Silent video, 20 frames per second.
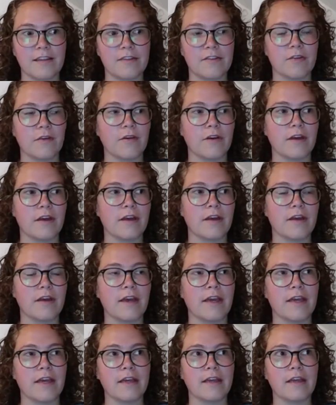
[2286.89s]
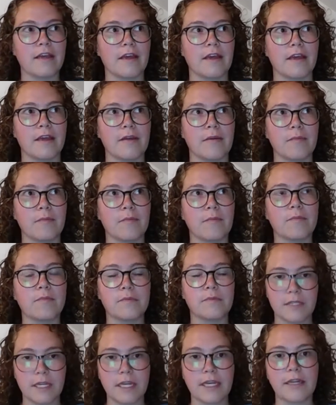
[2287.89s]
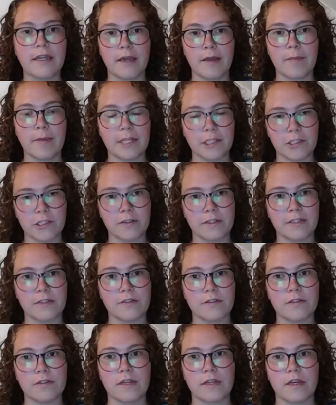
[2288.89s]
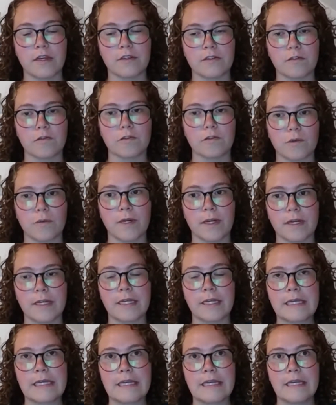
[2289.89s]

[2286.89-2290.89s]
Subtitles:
So I majored in social work,